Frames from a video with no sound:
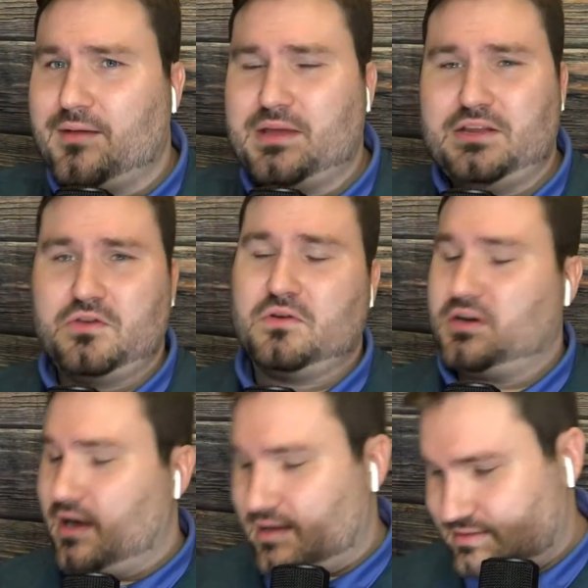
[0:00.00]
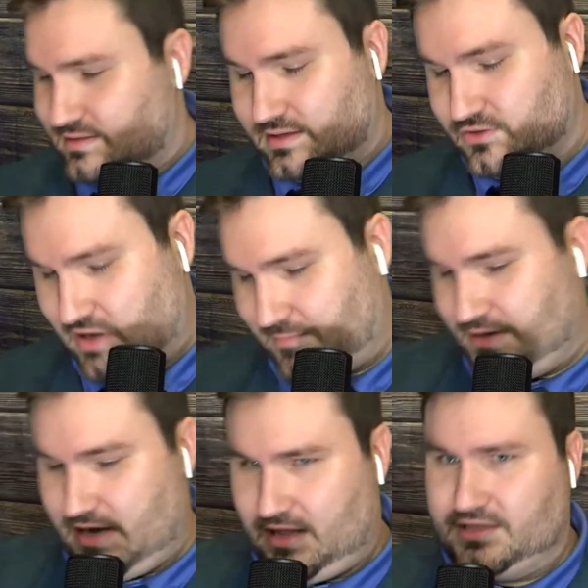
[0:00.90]
I mean, you're constantly
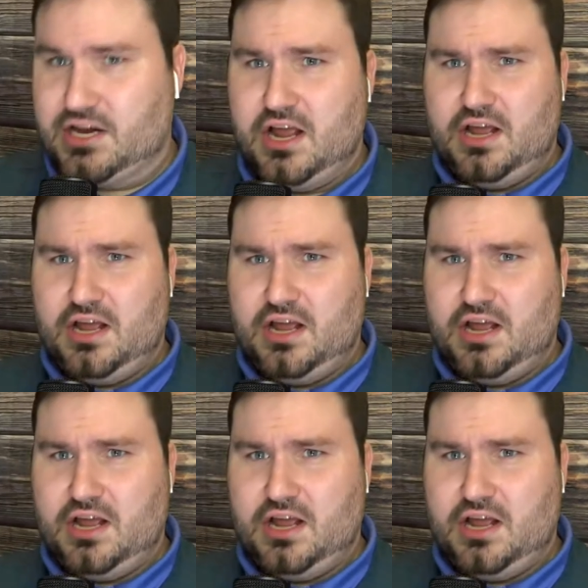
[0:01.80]
dropping knowledge.